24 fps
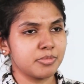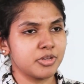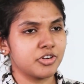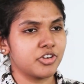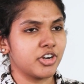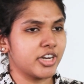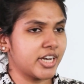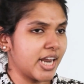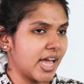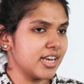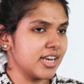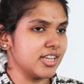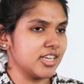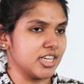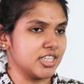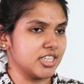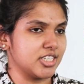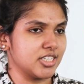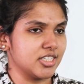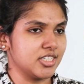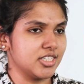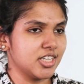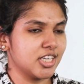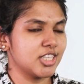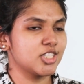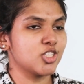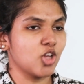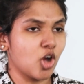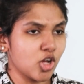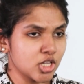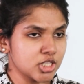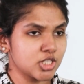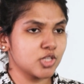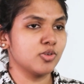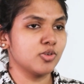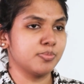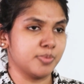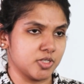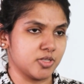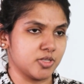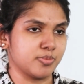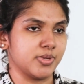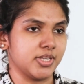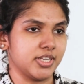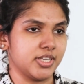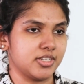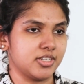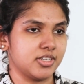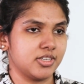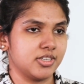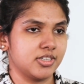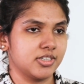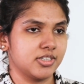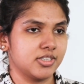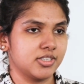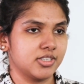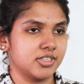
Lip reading: in retaliation is also a possibility.